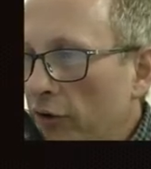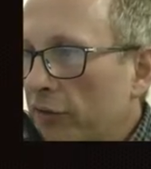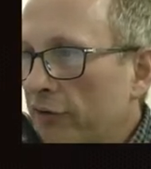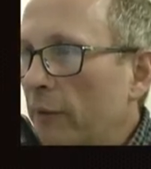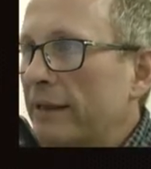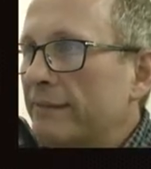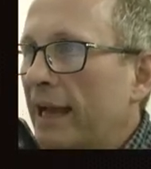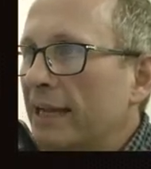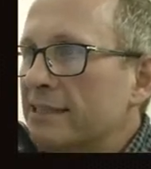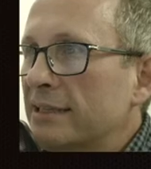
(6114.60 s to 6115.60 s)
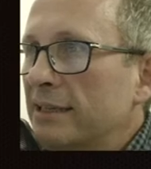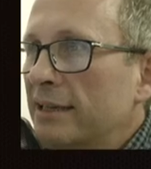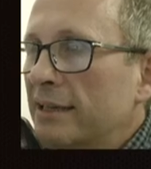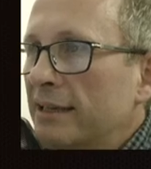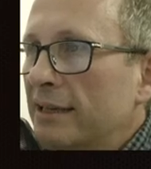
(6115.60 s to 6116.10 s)
throwing that
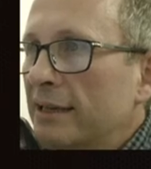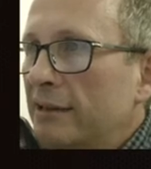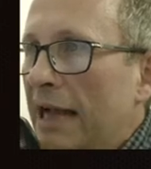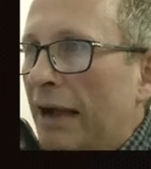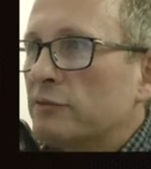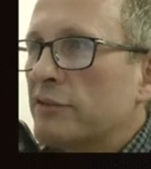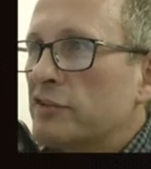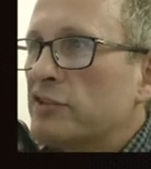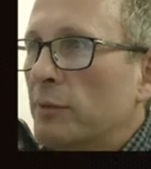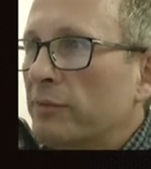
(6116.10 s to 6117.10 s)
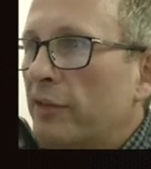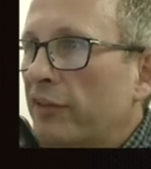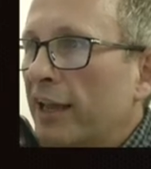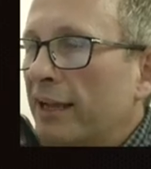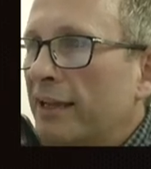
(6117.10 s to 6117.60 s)
out of the top of the
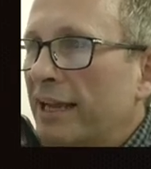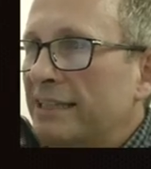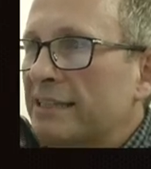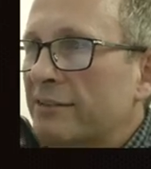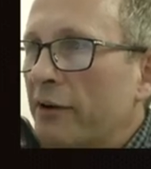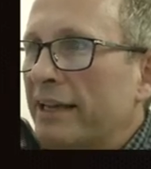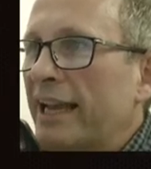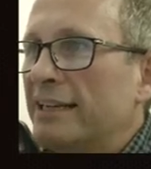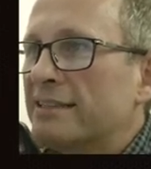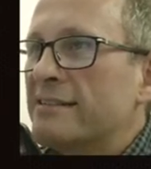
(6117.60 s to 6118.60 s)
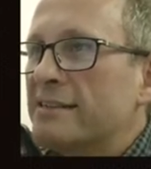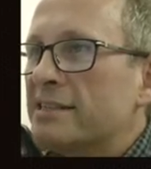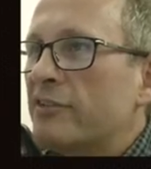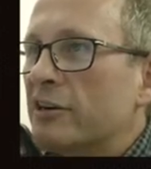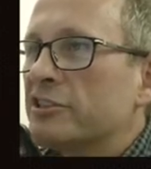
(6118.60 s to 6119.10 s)
thing. He's throwing it into the
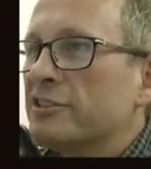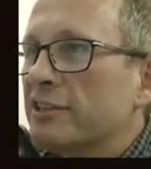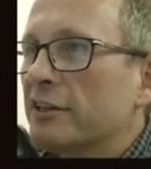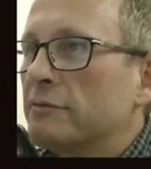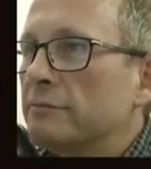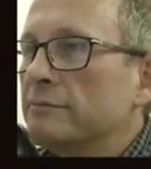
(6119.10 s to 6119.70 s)
destruction zone.